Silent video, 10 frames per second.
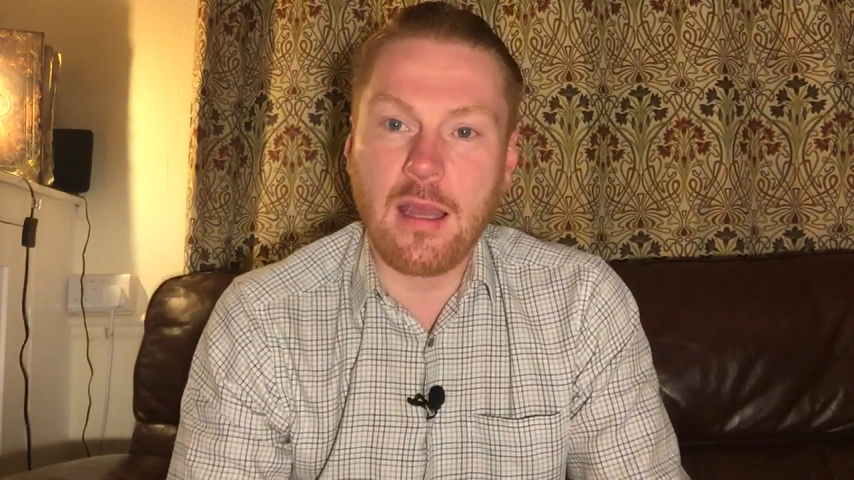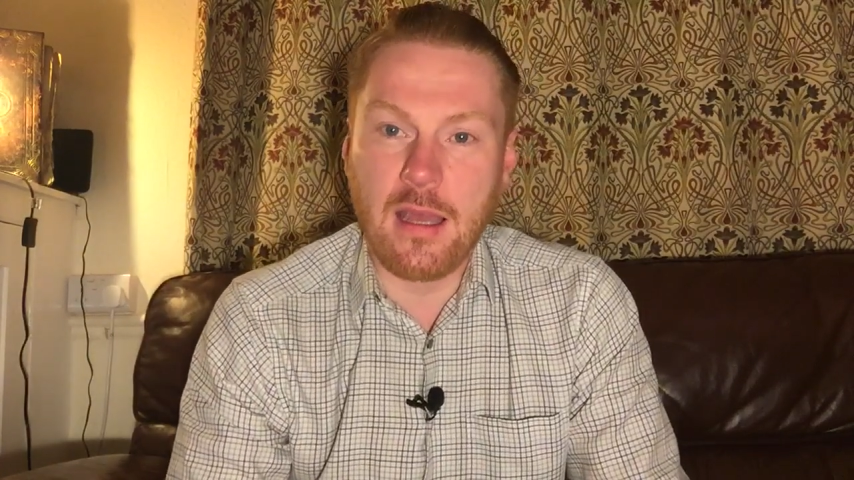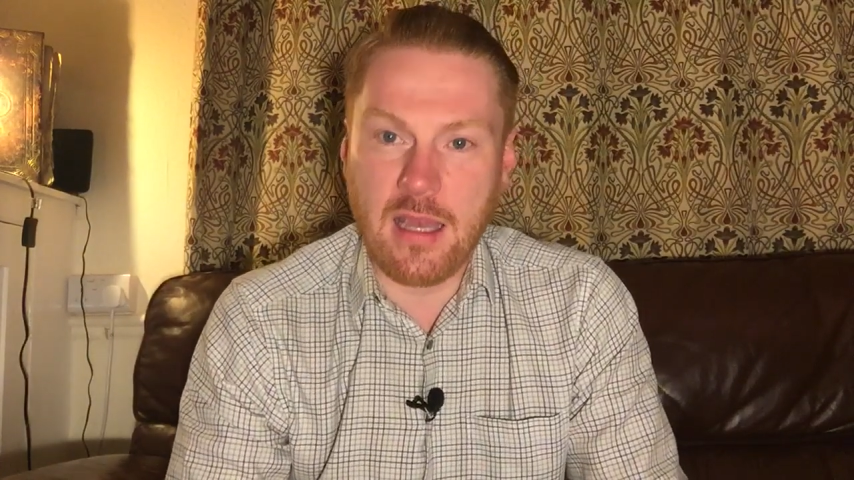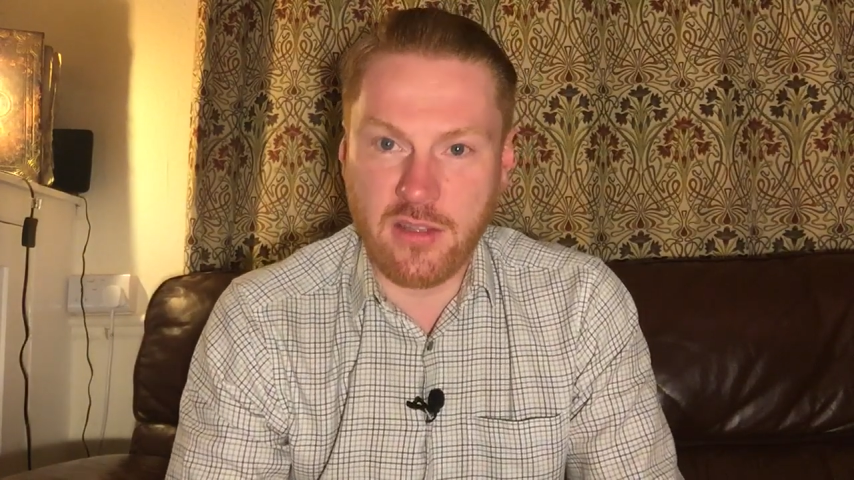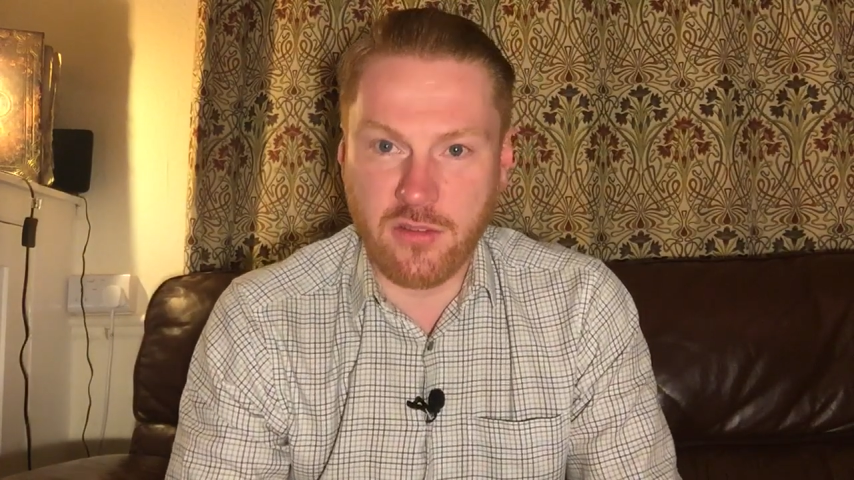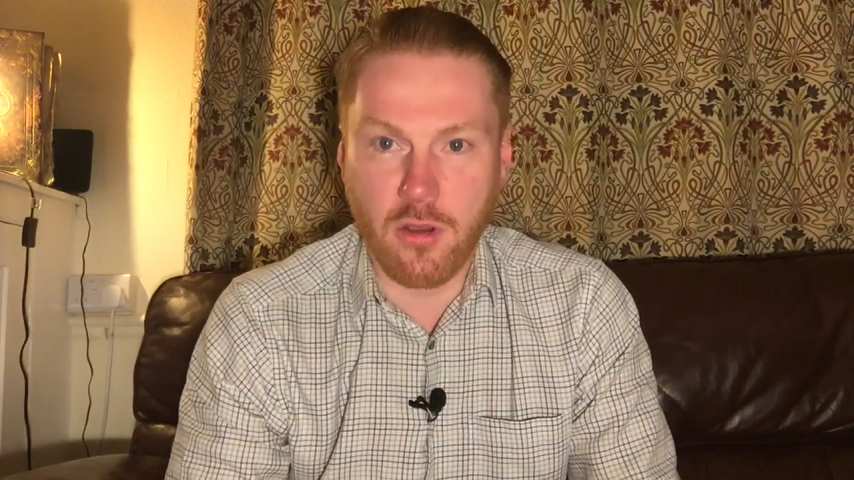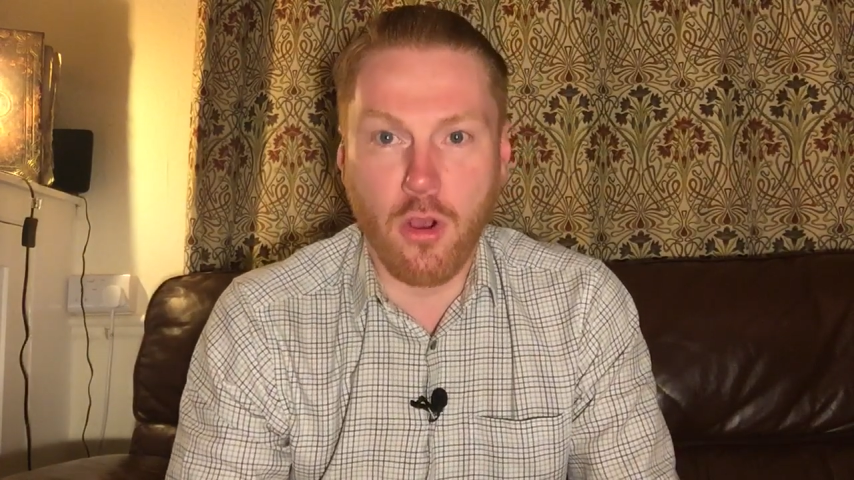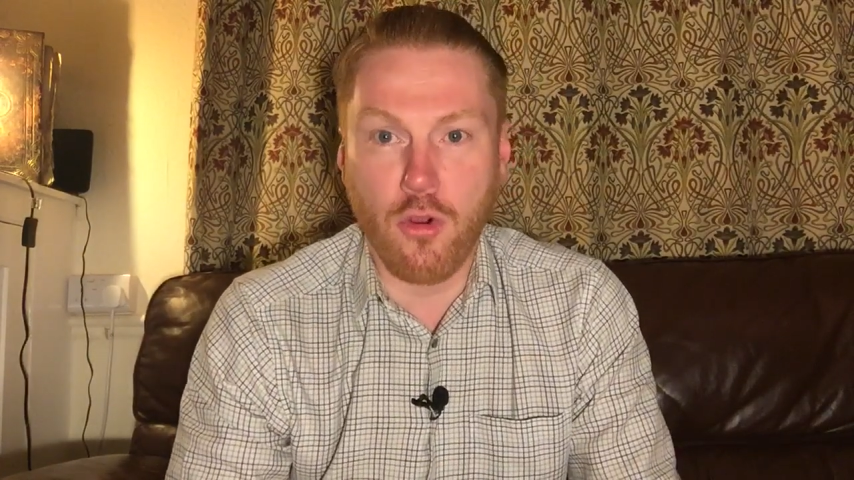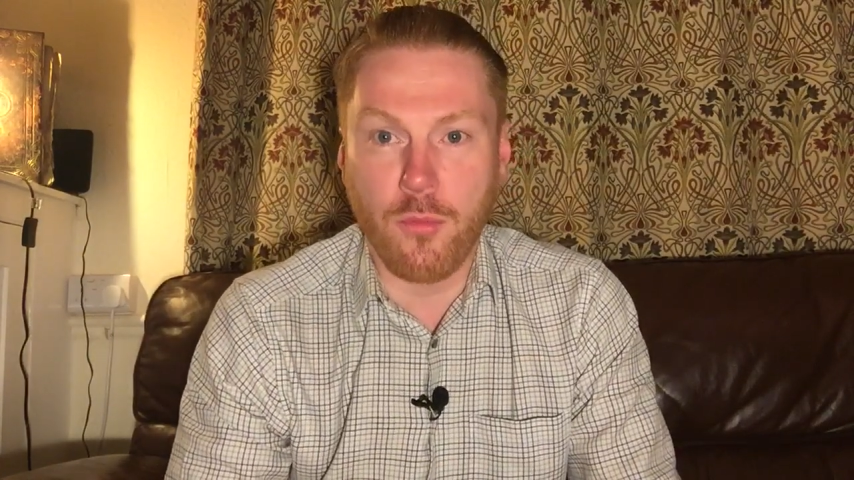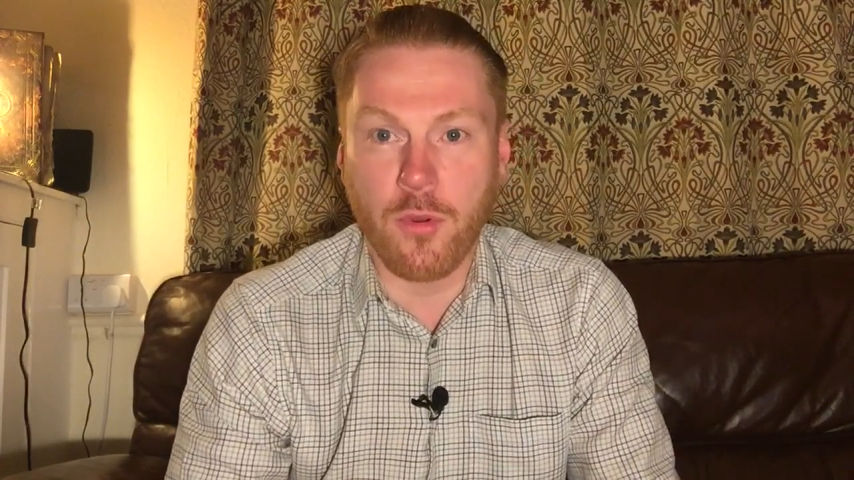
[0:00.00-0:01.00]
and a
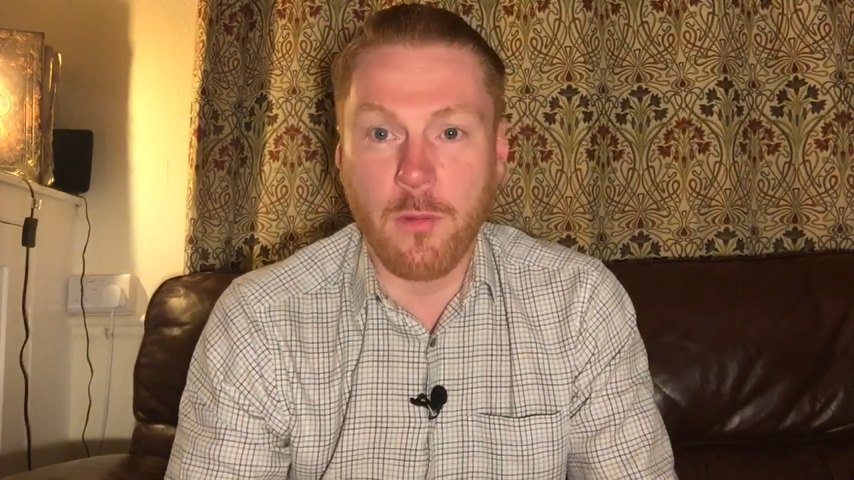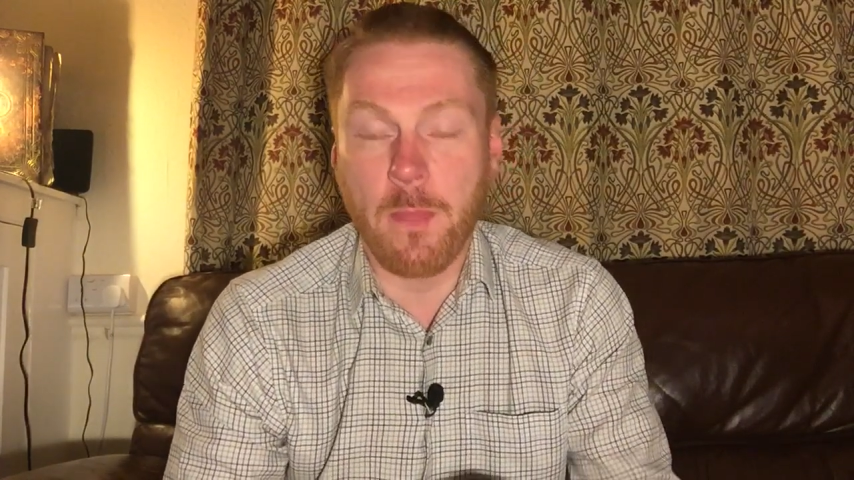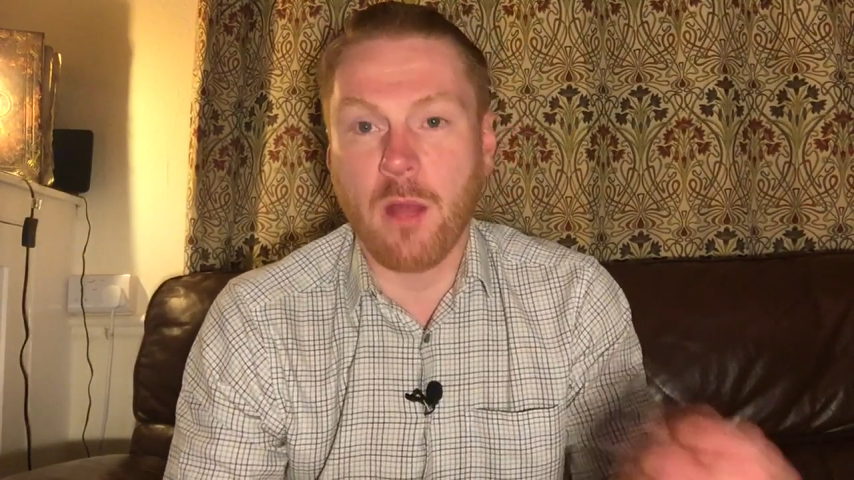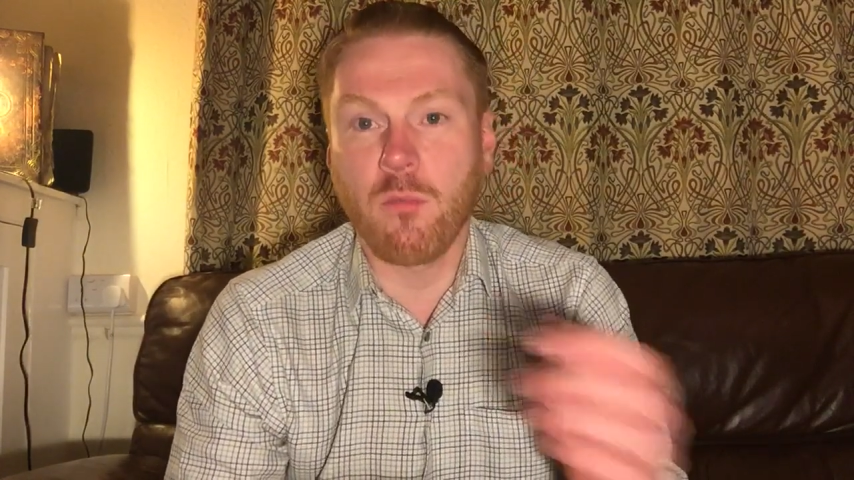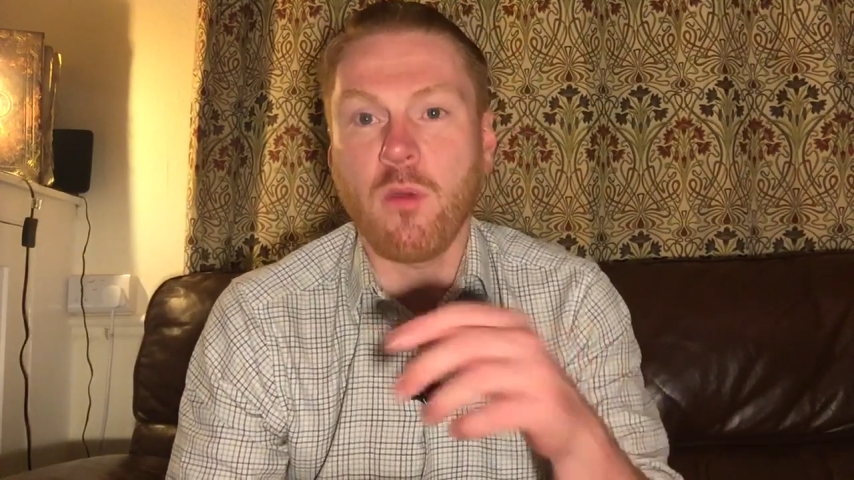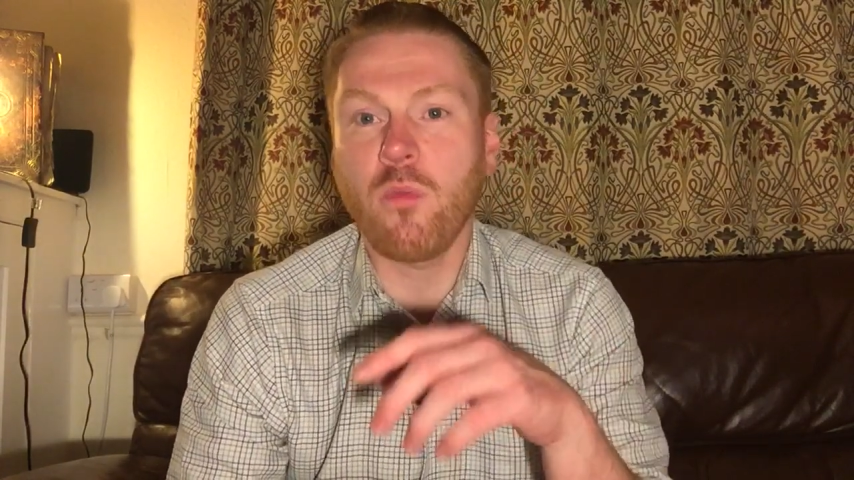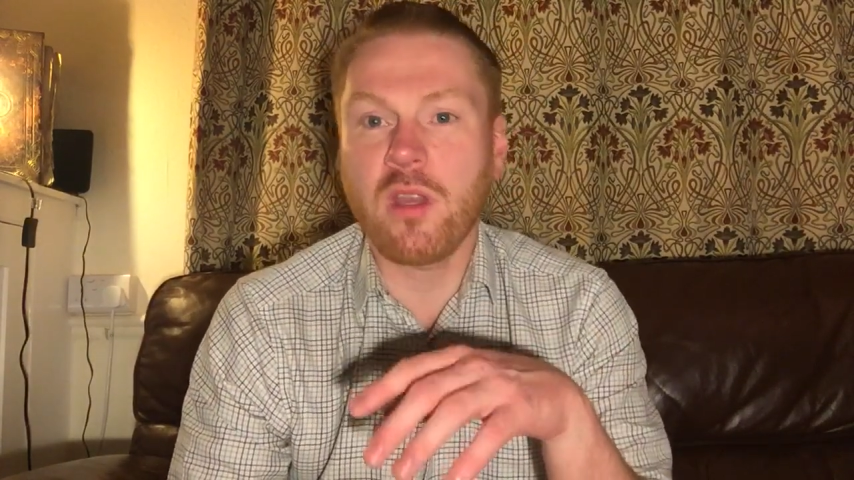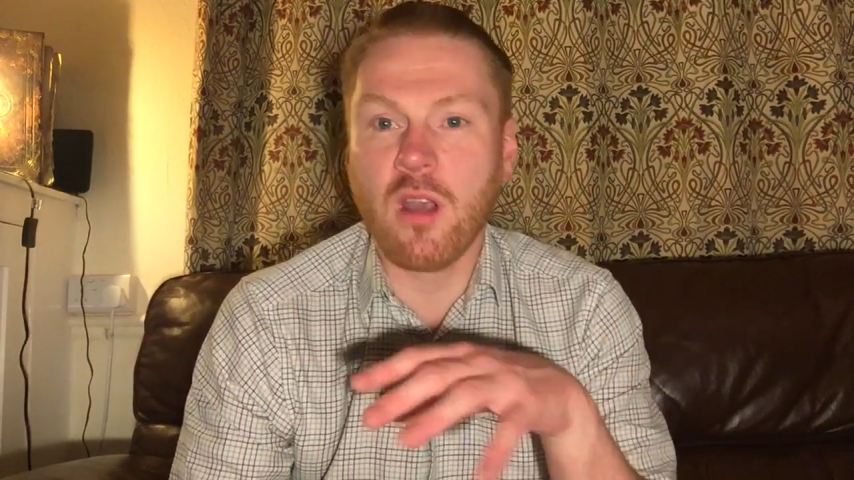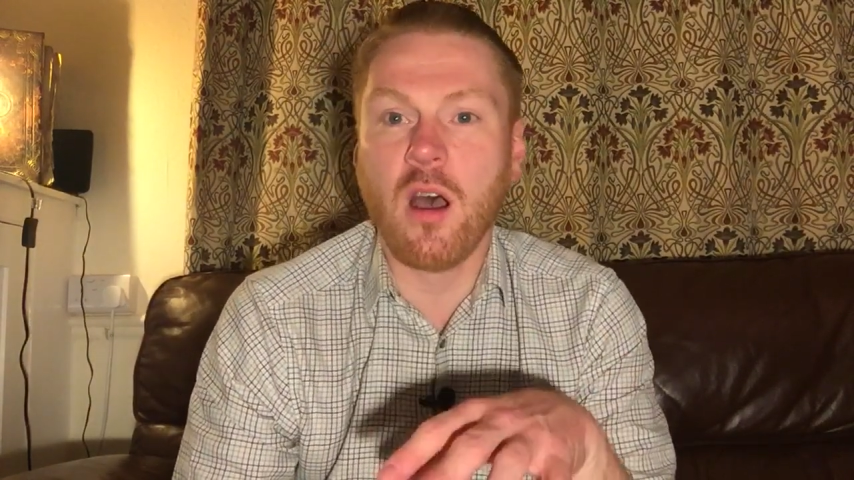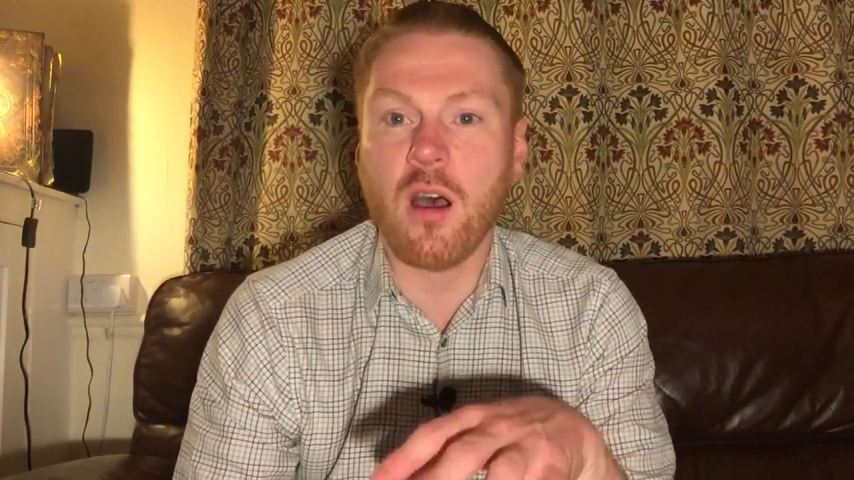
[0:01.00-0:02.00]
hope. And when we
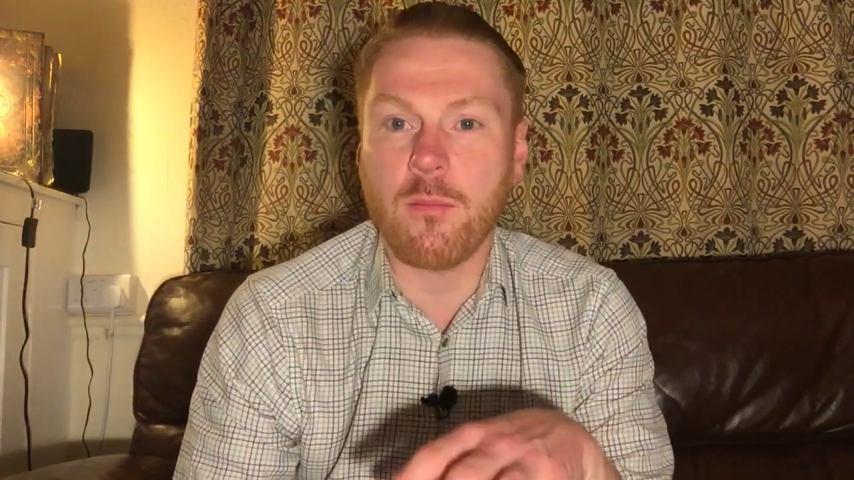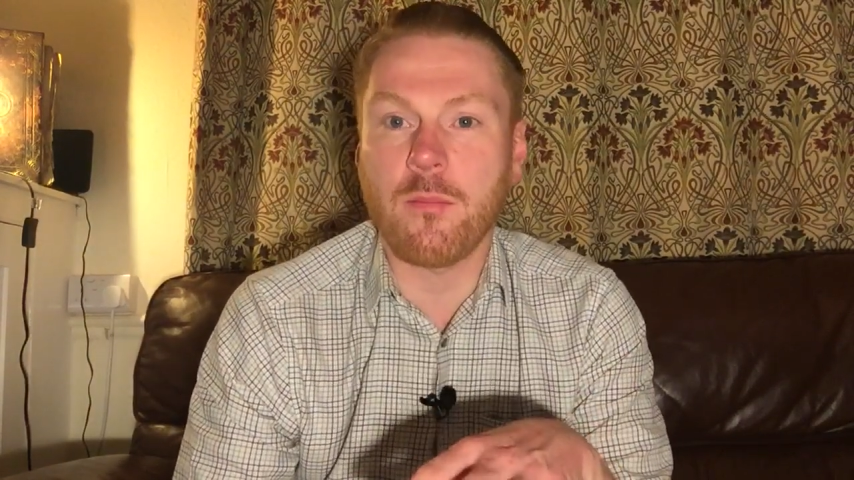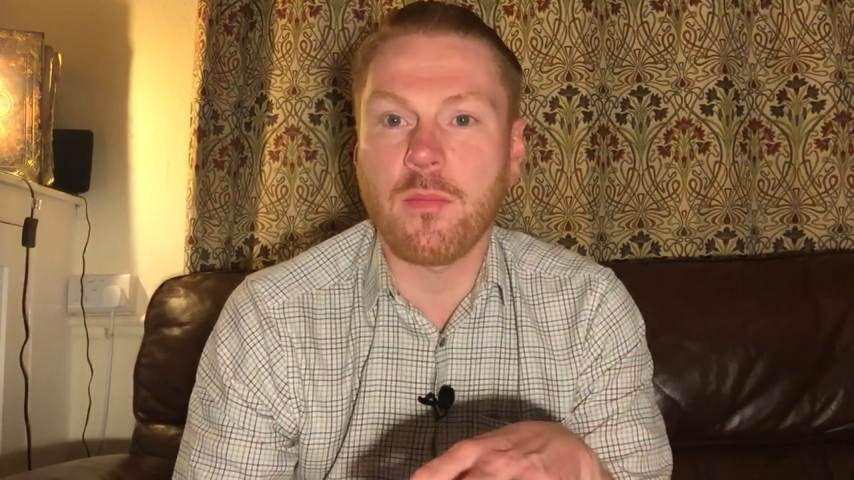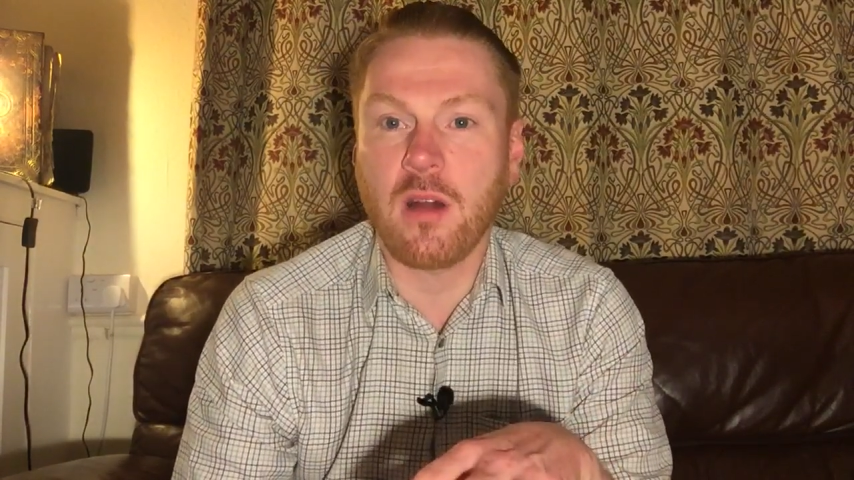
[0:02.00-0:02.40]
come